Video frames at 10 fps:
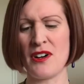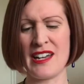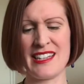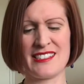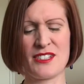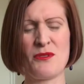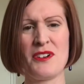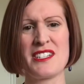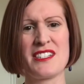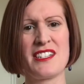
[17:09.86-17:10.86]
it's
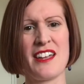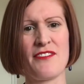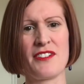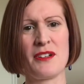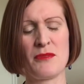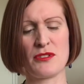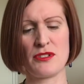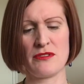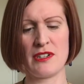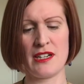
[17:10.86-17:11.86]
quite stiff and I'm not
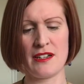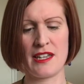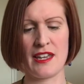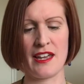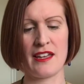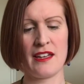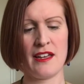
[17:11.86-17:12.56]
sure I like it.